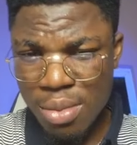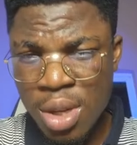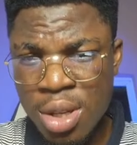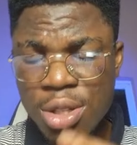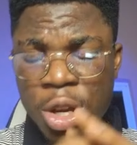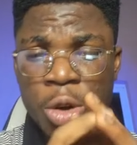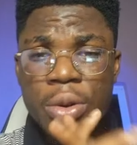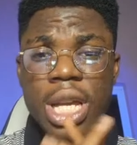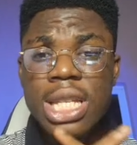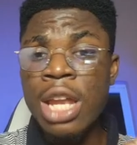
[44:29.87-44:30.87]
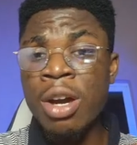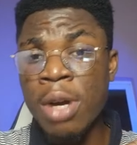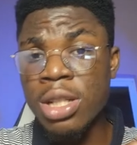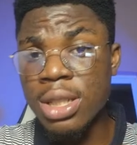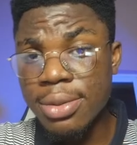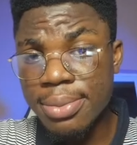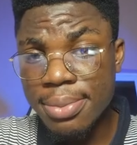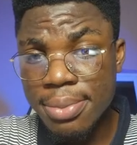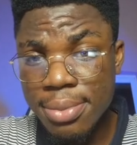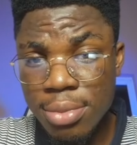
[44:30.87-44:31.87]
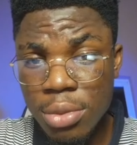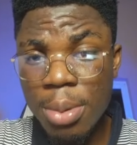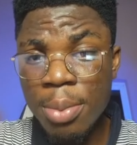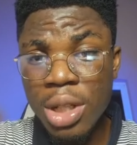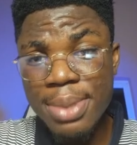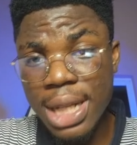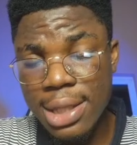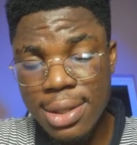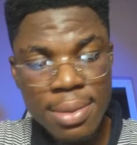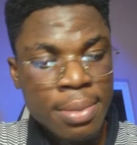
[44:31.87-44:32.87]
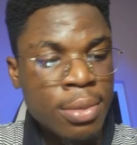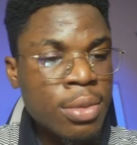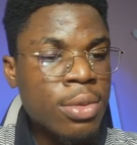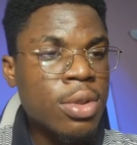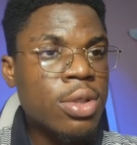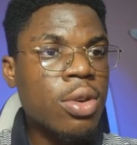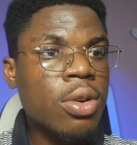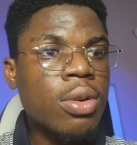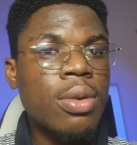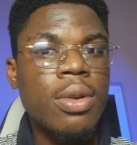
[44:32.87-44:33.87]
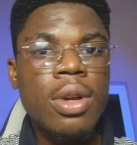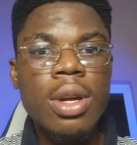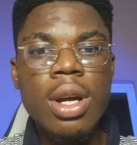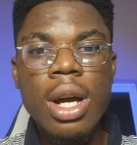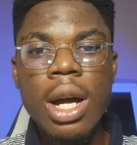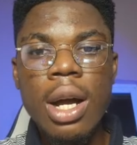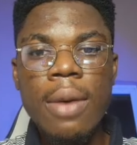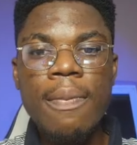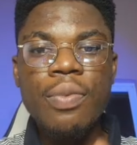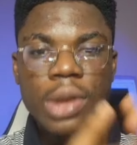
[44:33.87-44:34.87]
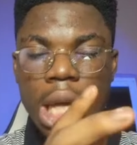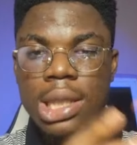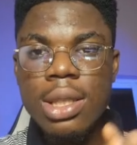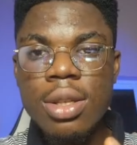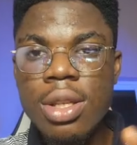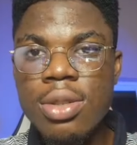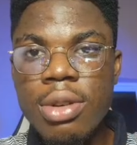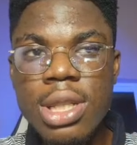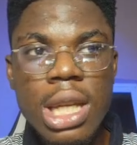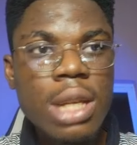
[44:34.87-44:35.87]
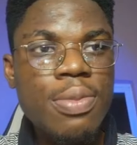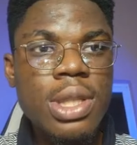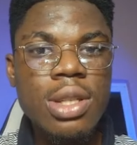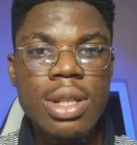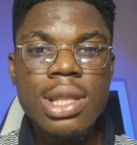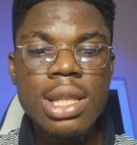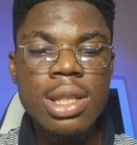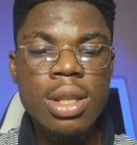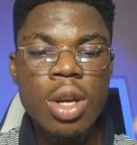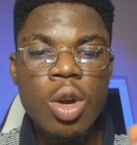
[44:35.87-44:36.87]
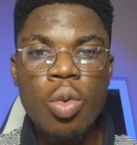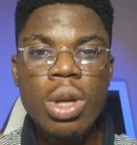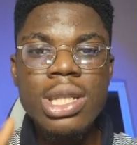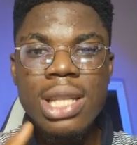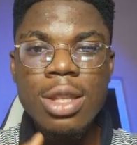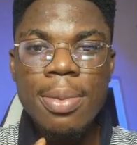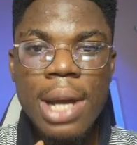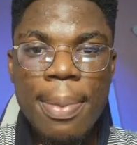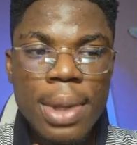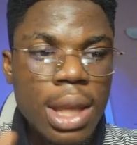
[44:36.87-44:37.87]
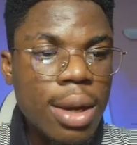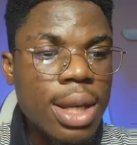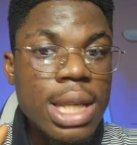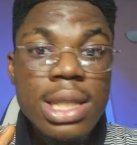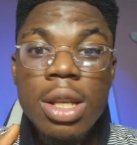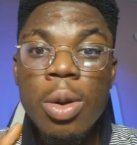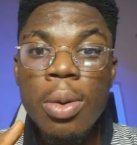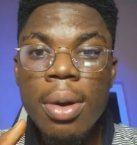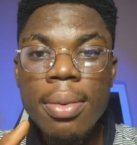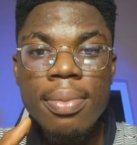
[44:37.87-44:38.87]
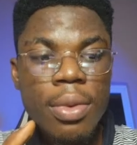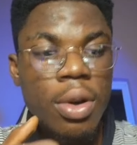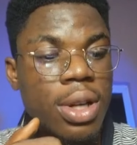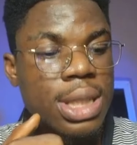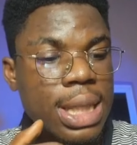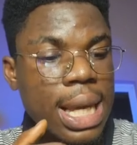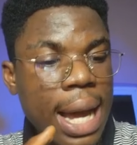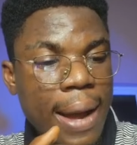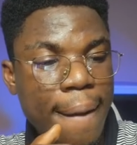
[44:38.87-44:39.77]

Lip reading: So is that not money? No be money be that. So that's the thing you need to reason. Any business you're starting, what is startup capital? Is it low or is it high?